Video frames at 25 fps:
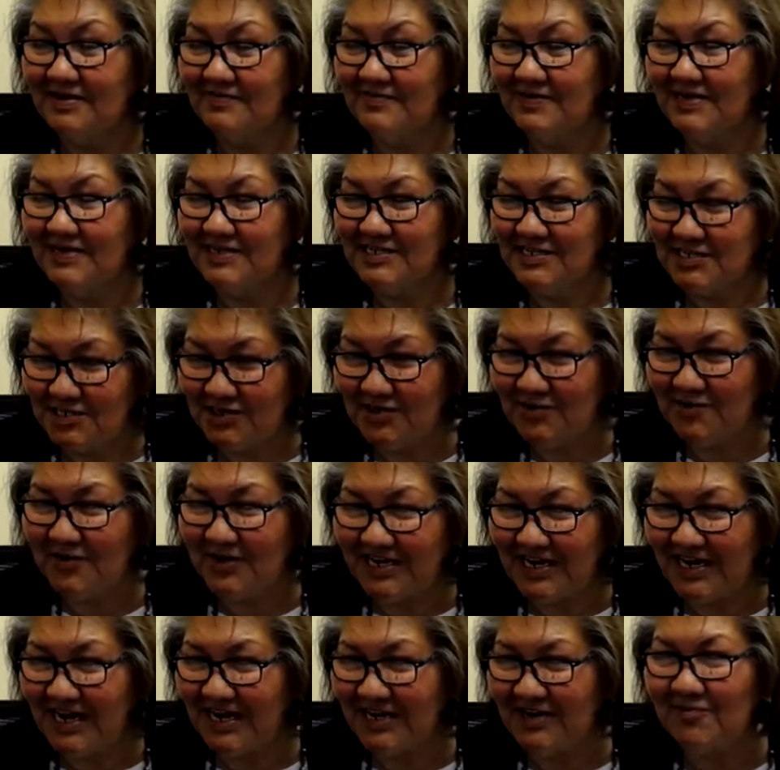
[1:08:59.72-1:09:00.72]
Because you don't
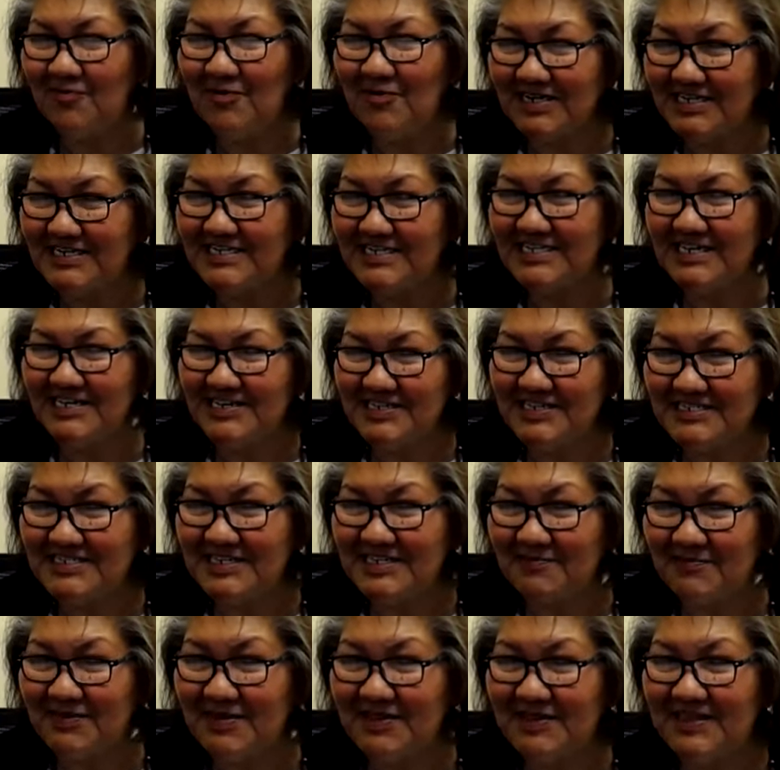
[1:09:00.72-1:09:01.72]
want, I don't want to tell you
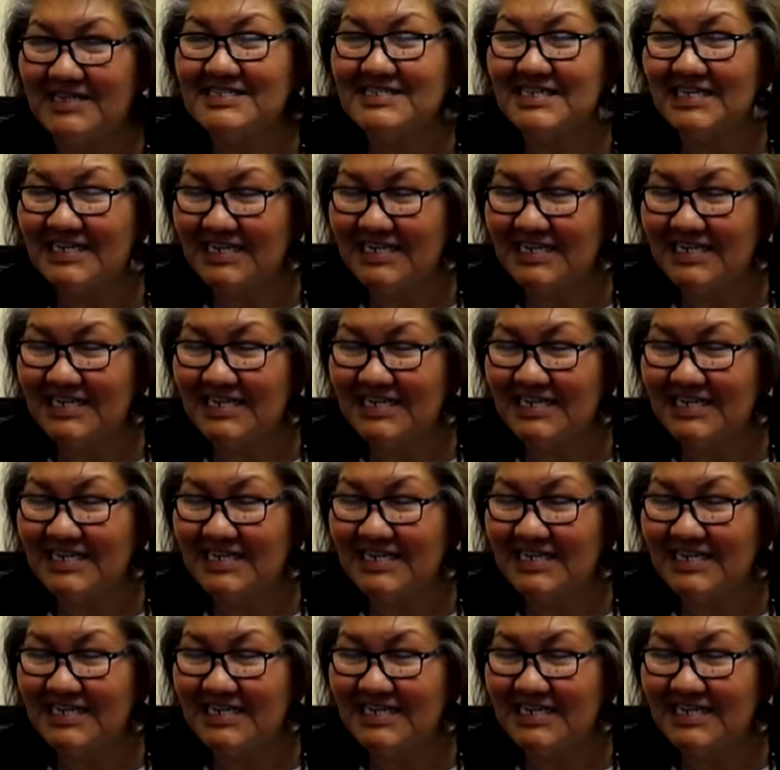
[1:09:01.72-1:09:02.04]
something that's